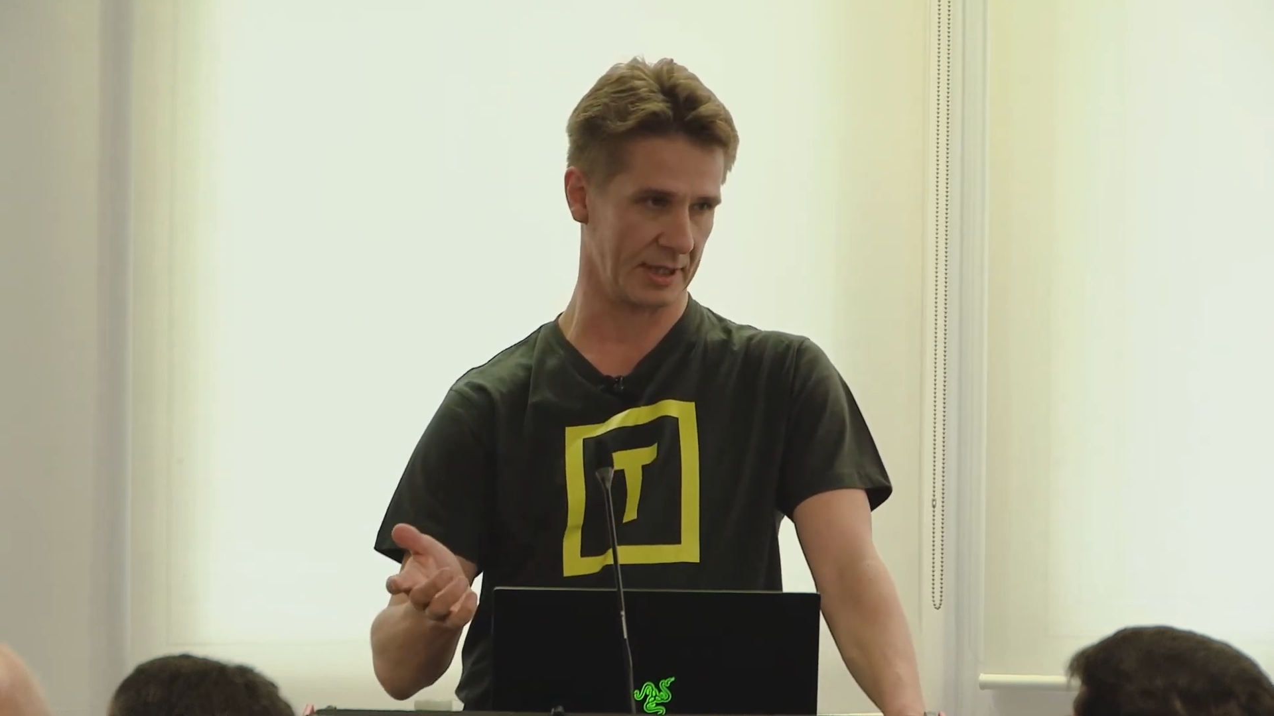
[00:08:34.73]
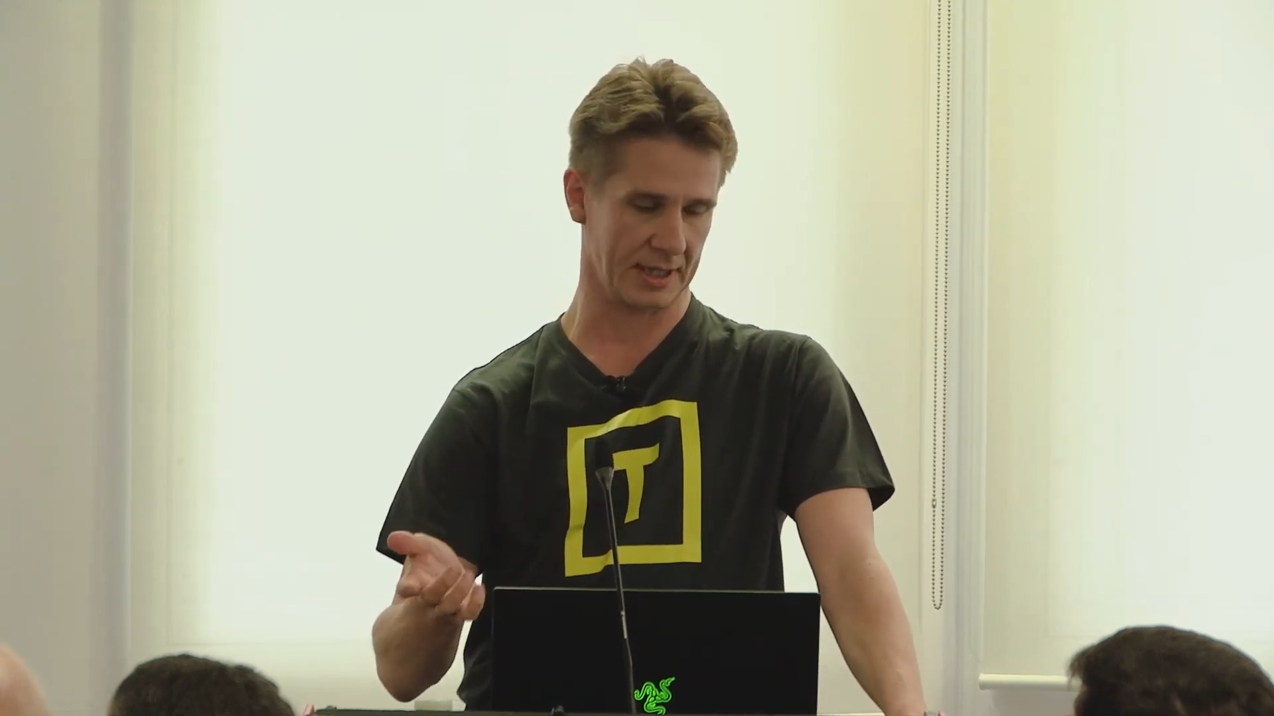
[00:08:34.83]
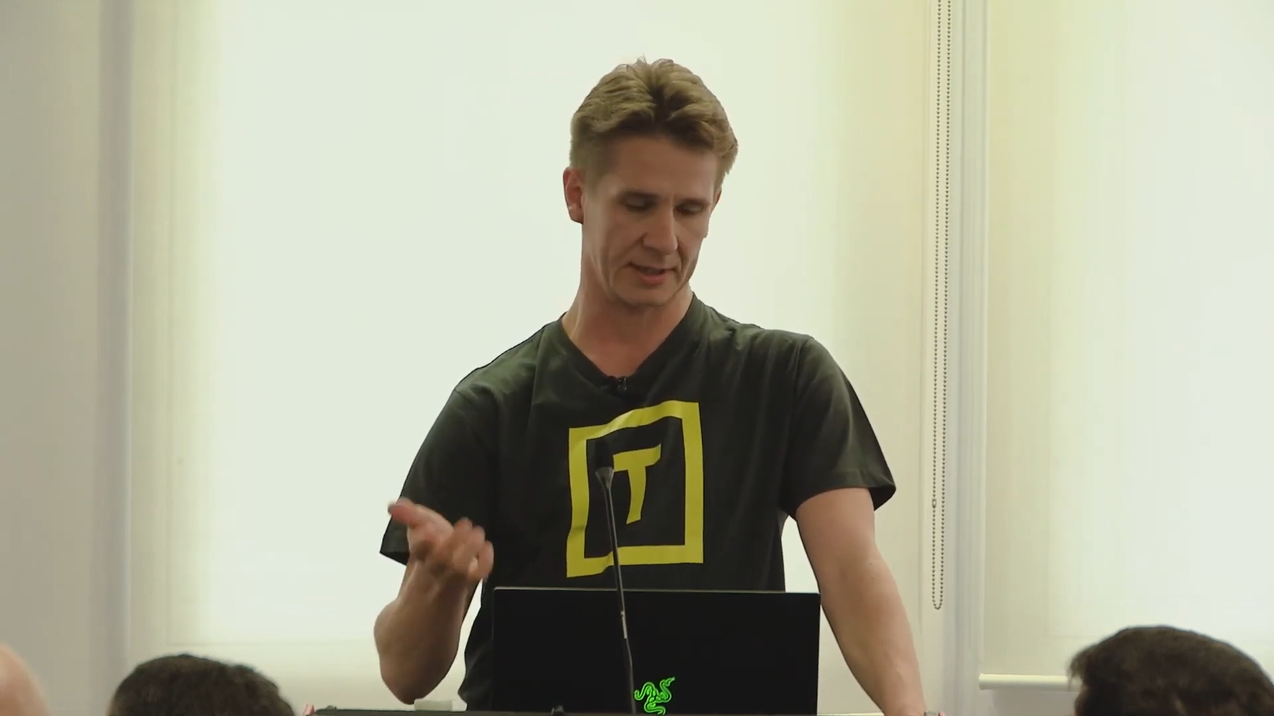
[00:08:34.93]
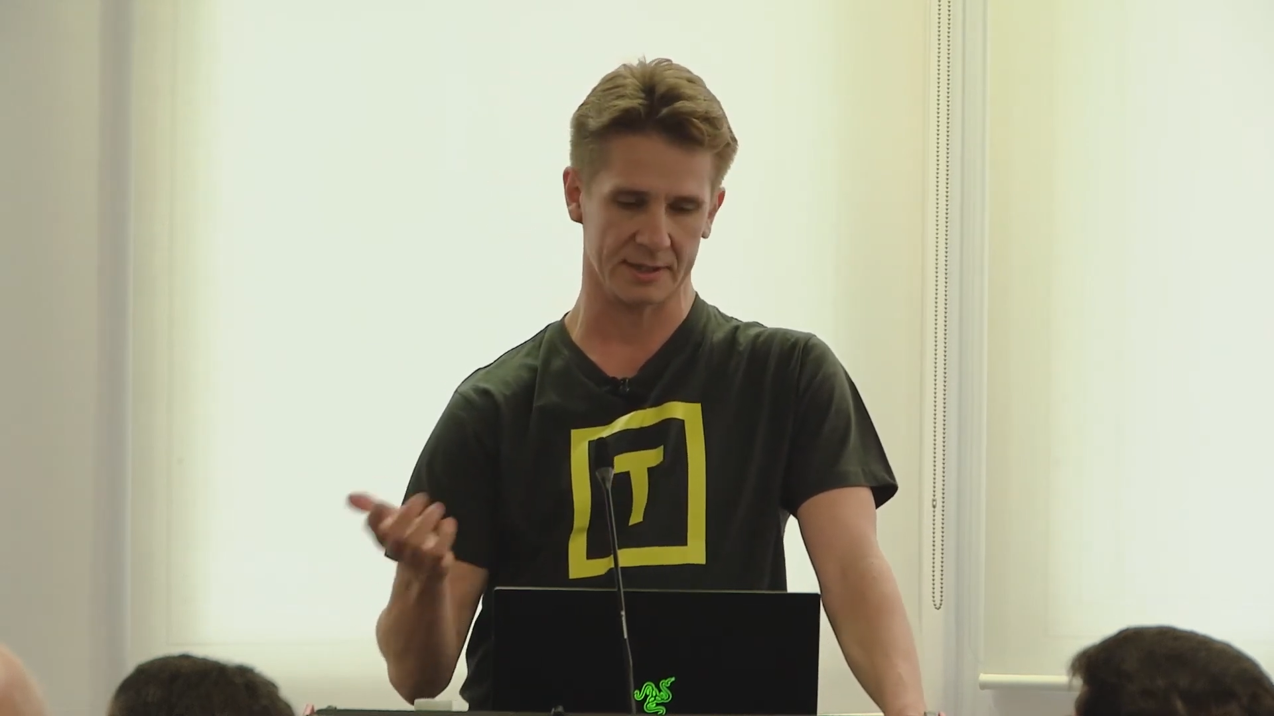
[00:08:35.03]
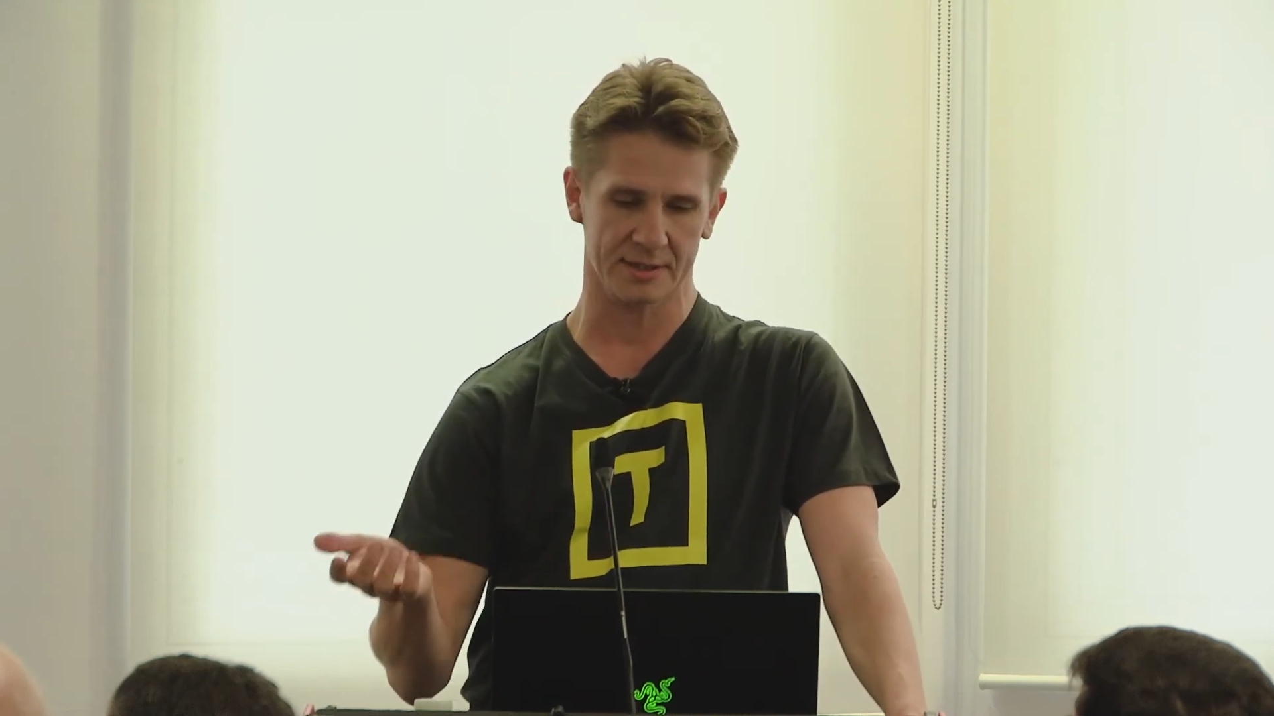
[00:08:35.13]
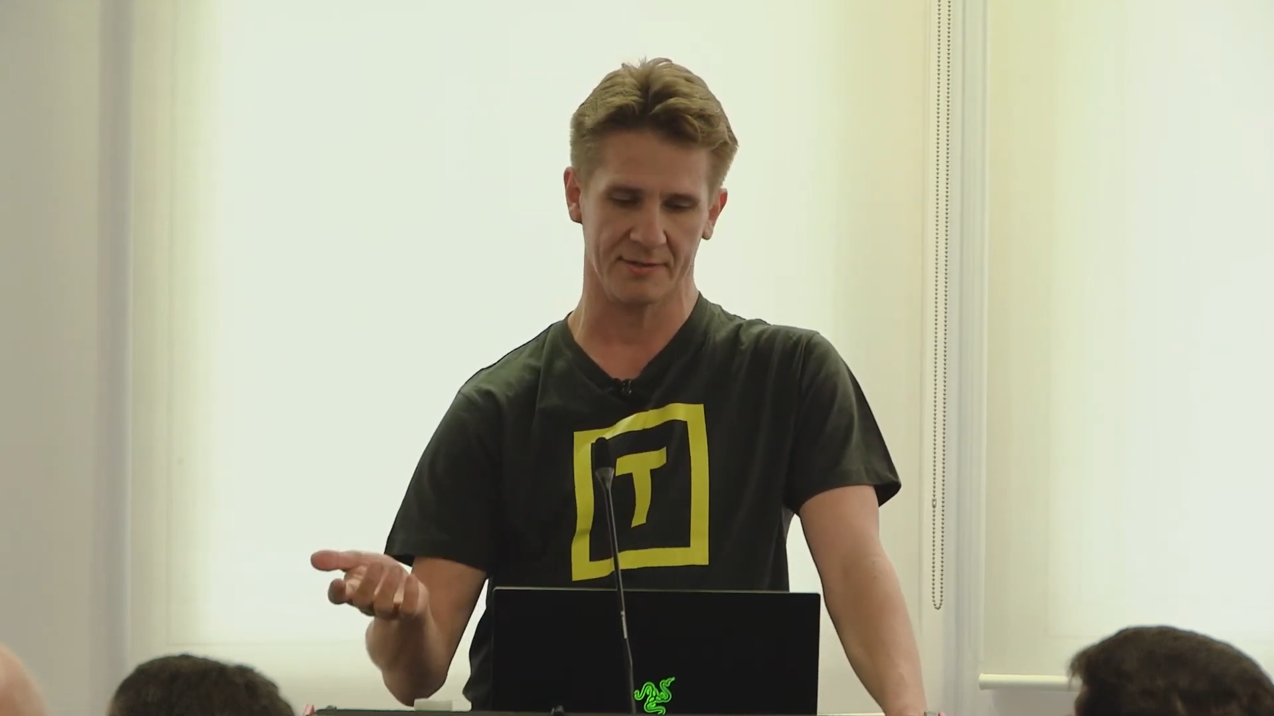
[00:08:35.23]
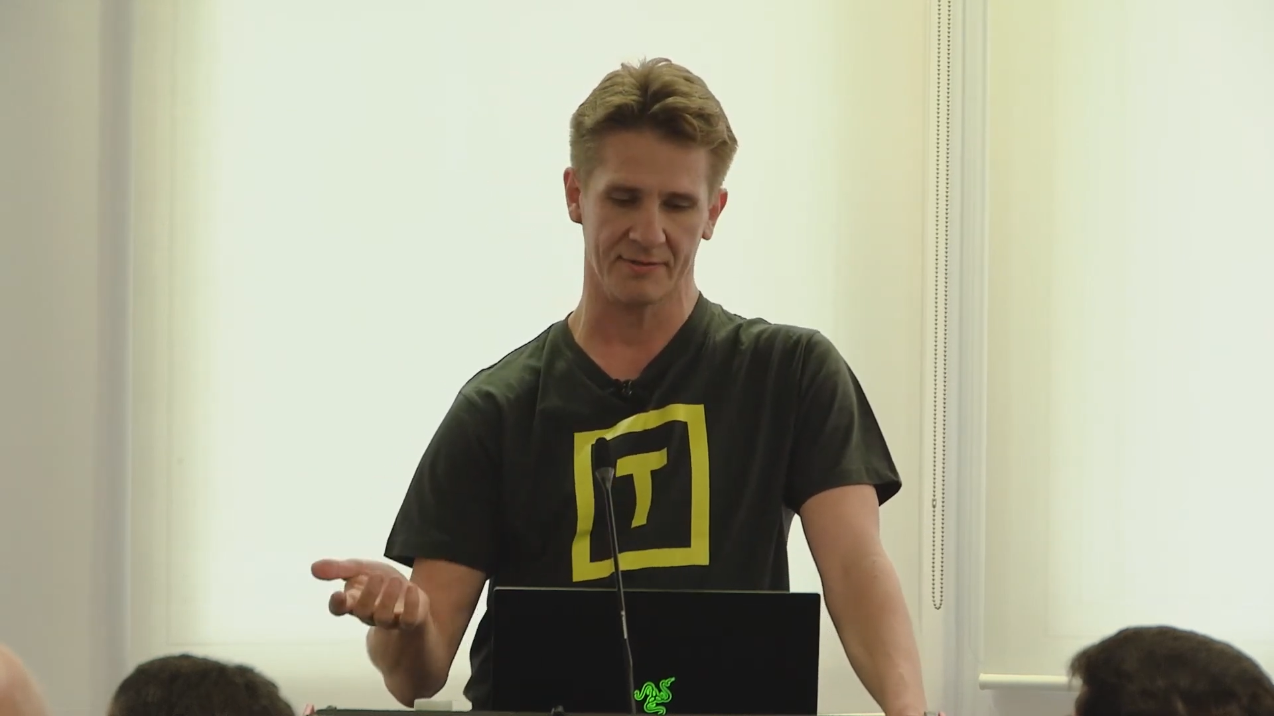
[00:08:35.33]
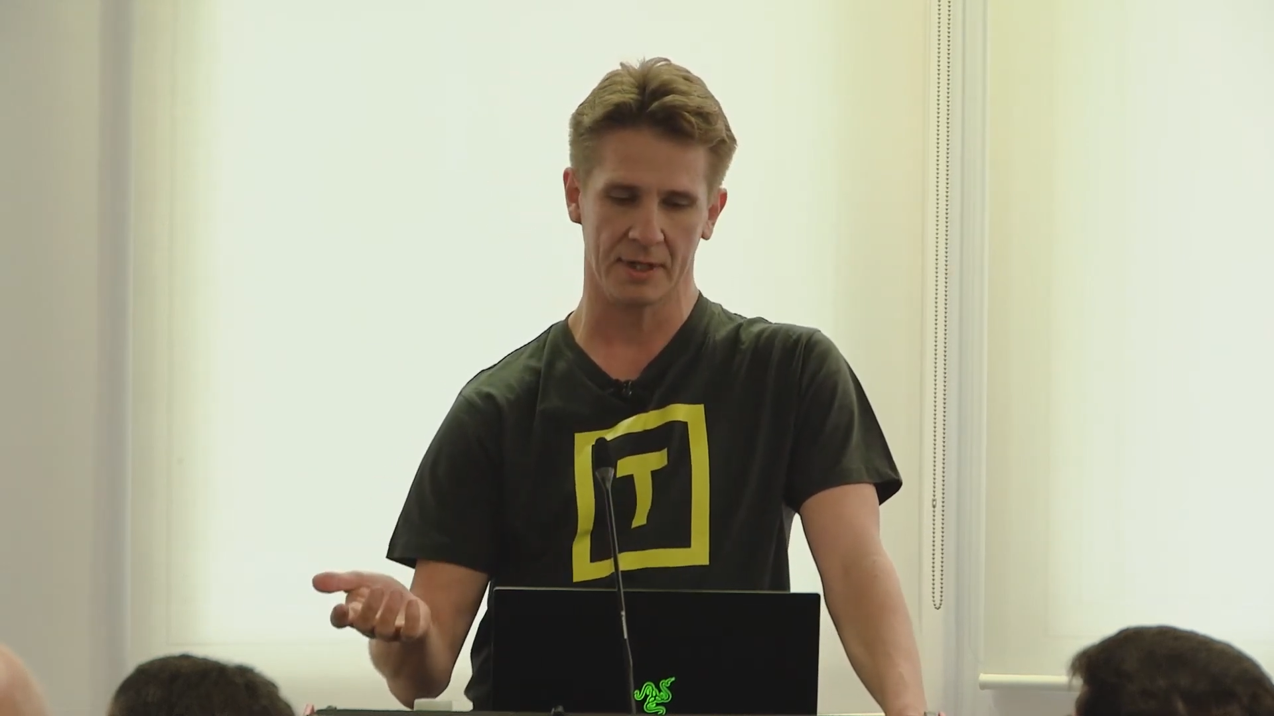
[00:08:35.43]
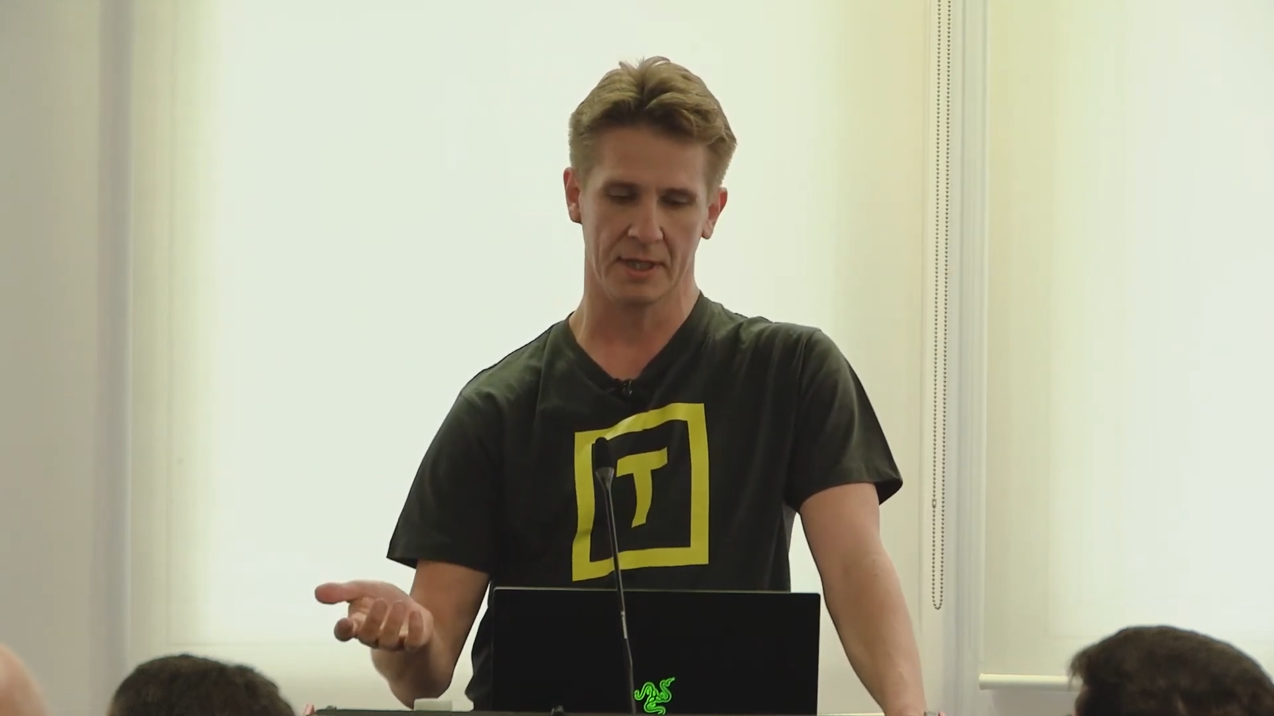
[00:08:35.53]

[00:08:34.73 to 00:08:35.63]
and that kind of stuff.